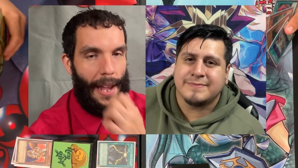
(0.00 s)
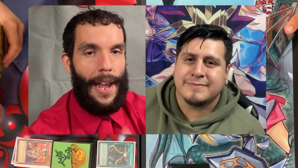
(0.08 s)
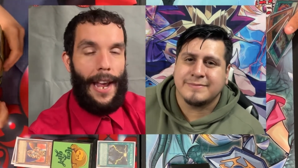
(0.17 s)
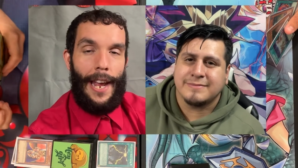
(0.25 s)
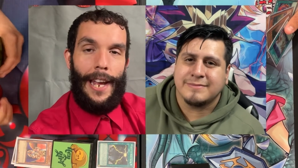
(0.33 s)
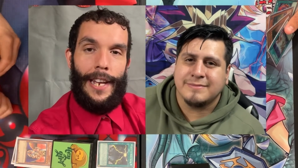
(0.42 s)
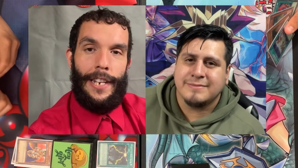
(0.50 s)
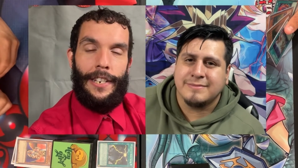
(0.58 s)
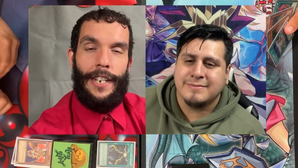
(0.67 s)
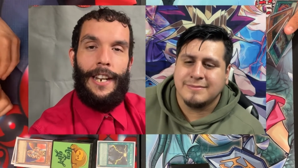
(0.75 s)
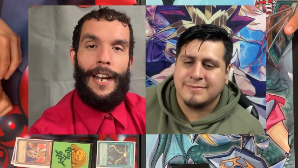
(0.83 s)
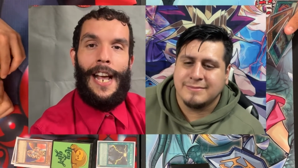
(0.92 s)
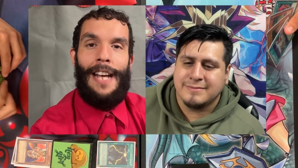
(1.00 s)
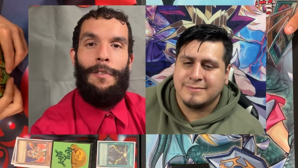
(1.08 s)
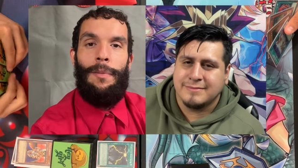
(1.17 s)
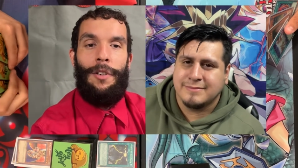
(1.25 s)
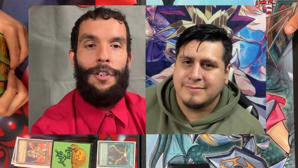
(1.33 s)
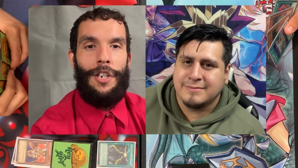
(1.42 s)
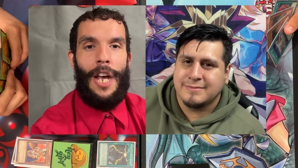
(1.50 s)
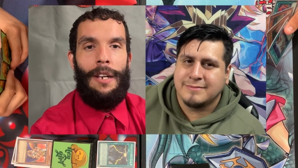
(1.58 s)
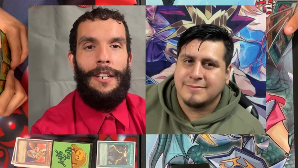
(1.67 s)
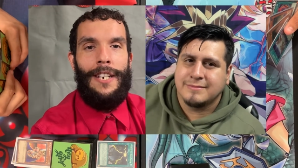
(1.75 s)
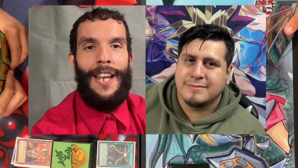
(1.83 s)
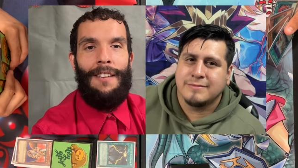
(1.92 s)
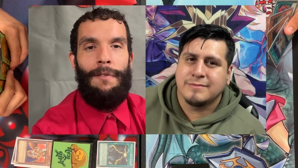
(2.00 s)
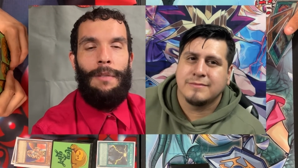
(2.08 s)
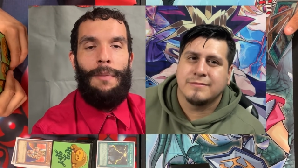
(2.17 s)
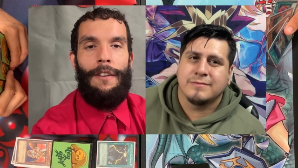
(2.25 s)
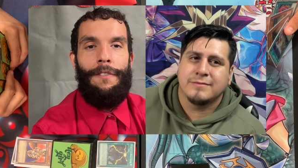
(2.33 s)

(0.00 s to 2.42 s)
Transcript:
Speaker 1: And in that comic book shop, he gave me my